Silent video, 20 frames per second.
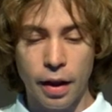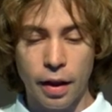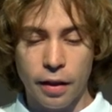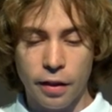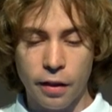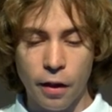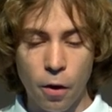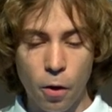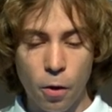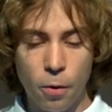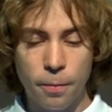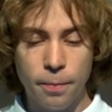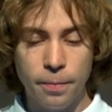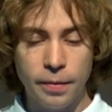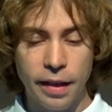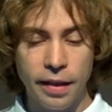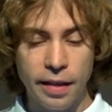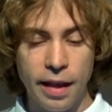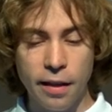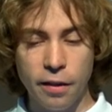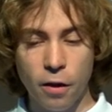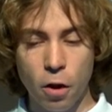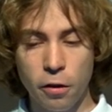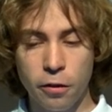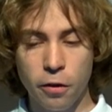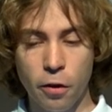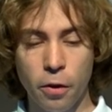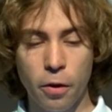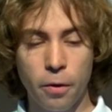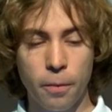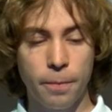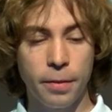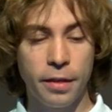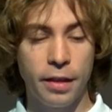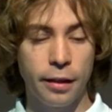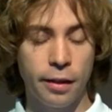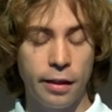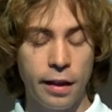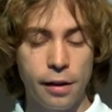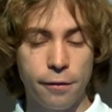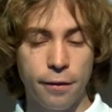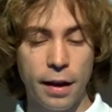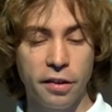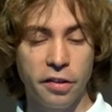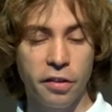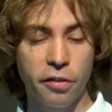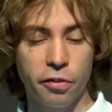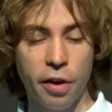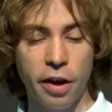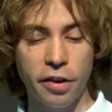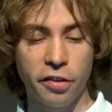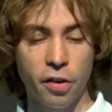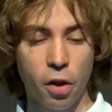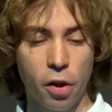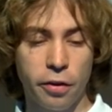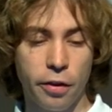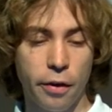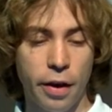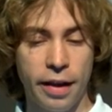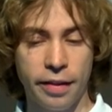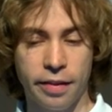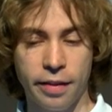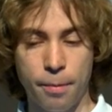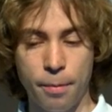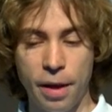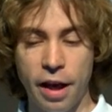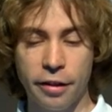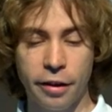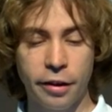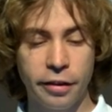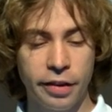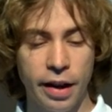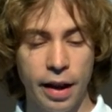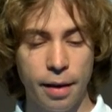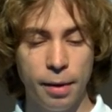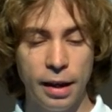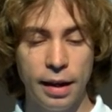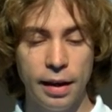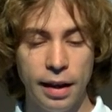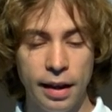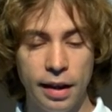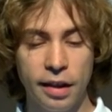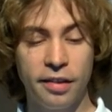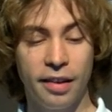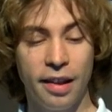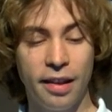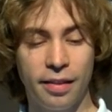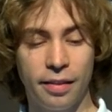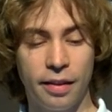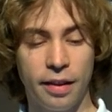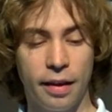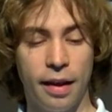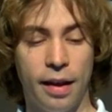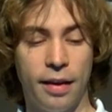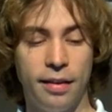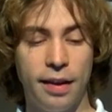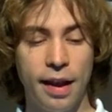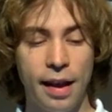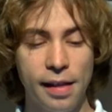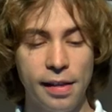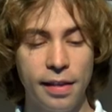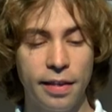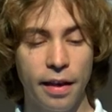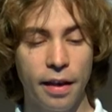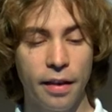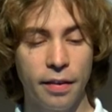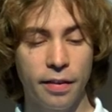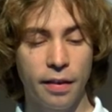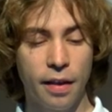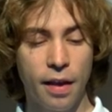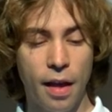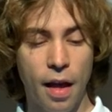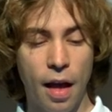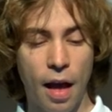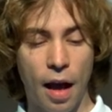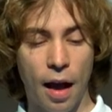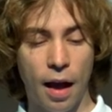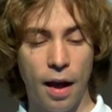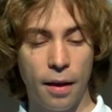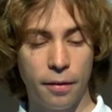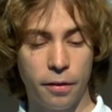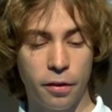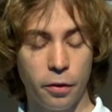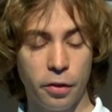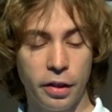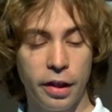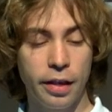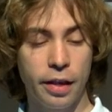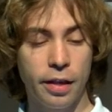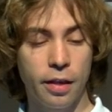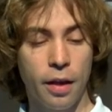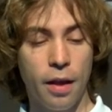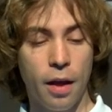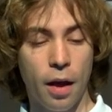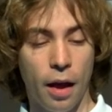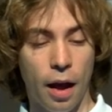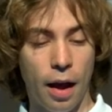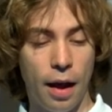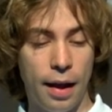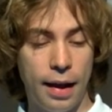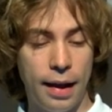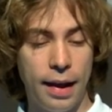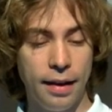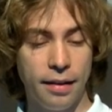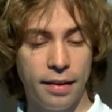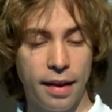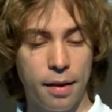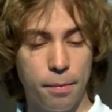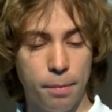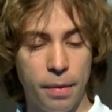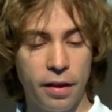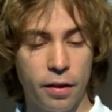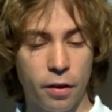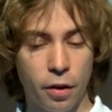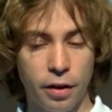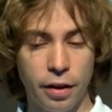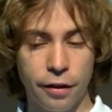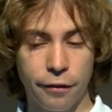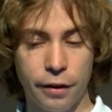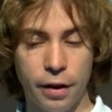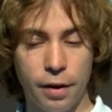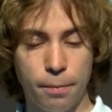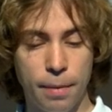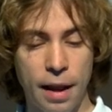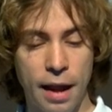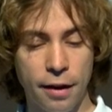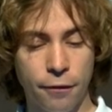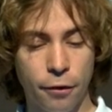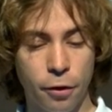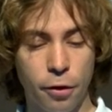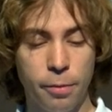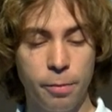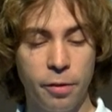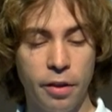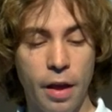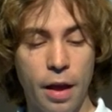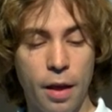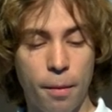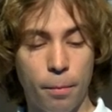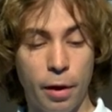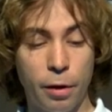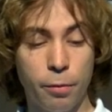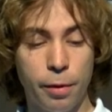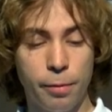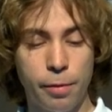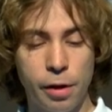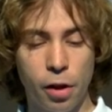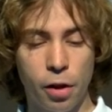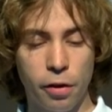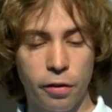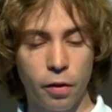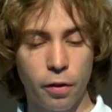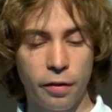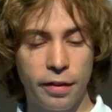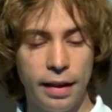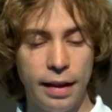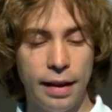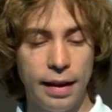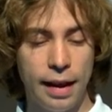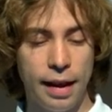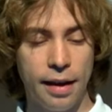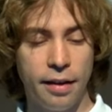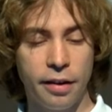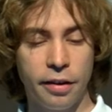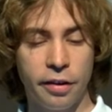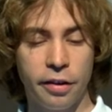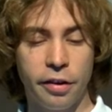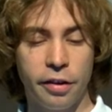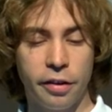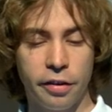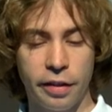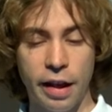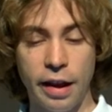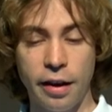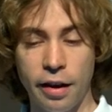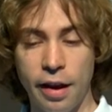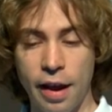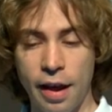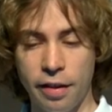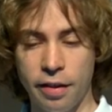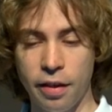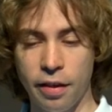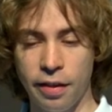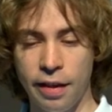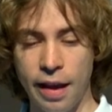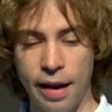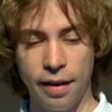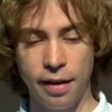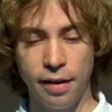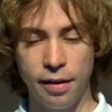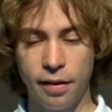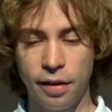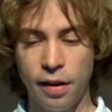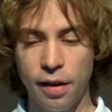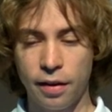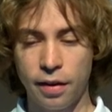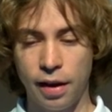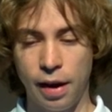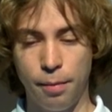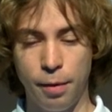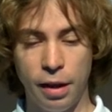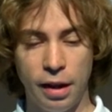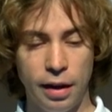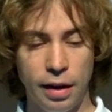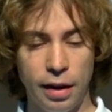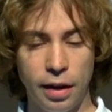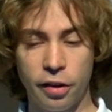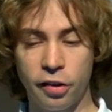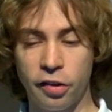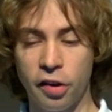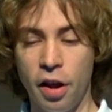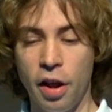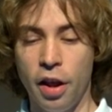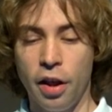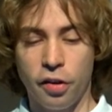So this has also, the CL flush instruction also has some other timing leakage. It tells us, so this is hit and miss on different platforms, but we will also see later that it has a second timing leakage.